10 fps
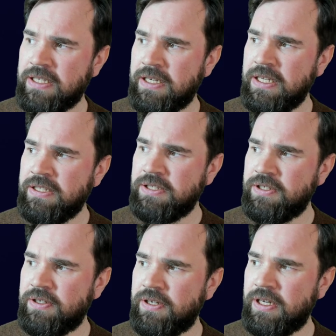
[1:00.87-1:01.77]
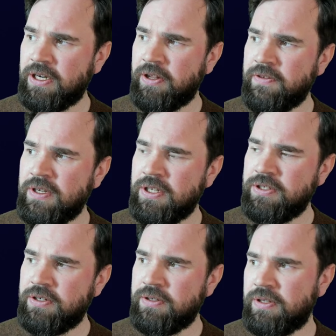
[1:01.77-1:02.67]
an integer and another
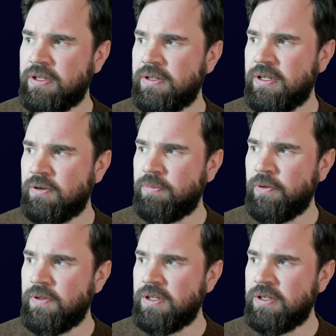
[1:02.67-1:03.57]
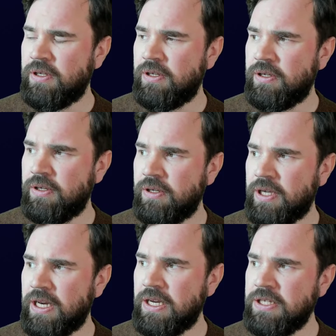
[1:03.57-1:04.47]
integer that are both
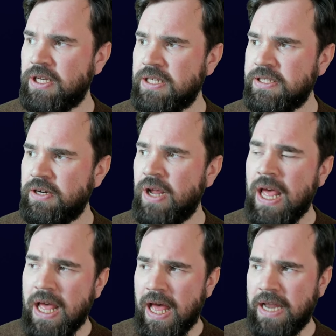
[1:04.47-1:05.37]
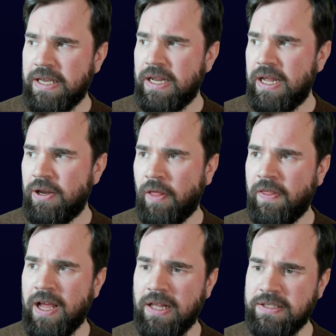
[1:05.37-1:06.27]
kind of initialized here, and
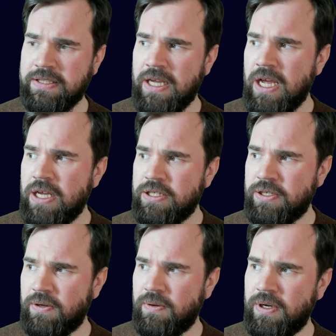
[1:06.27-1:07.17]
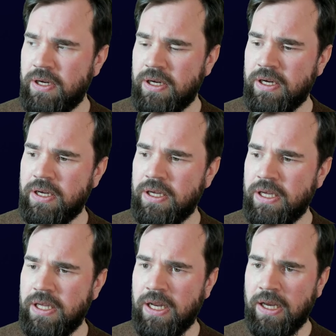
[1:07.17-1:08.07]
nothing else. So
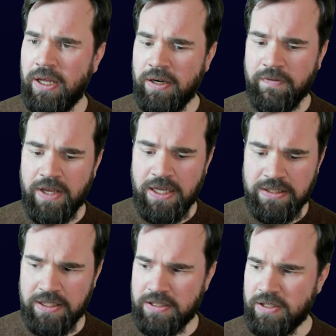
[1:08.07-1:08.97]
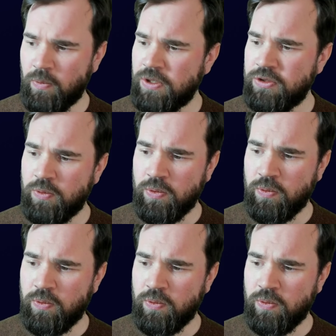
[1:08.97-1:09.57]
in a lot of cases, what you'd